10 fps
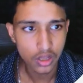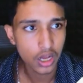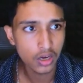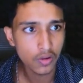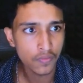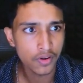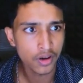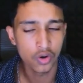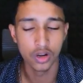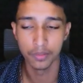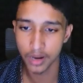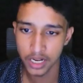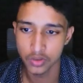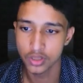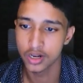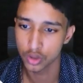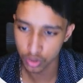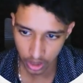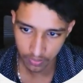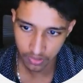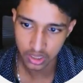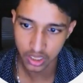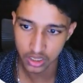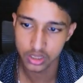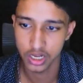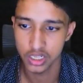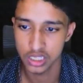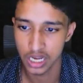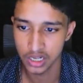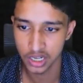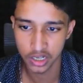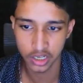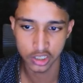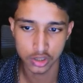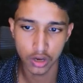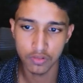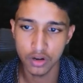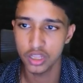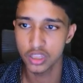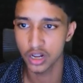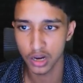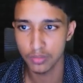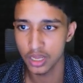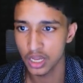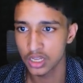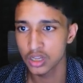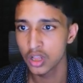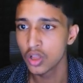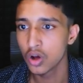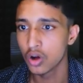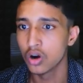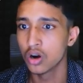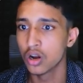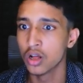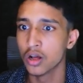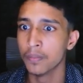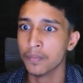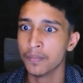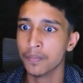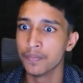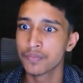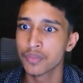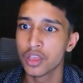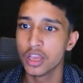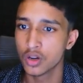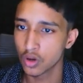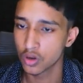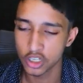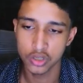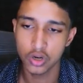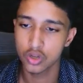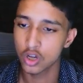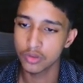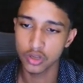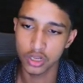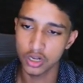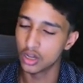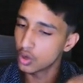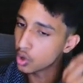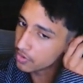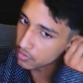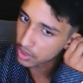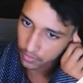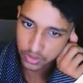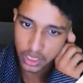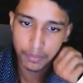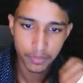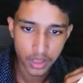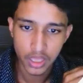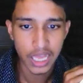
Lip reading: kind of remind you, there are three different things. There is anti-detection software, either HideMyAc or incognition.com. You can go for one of them.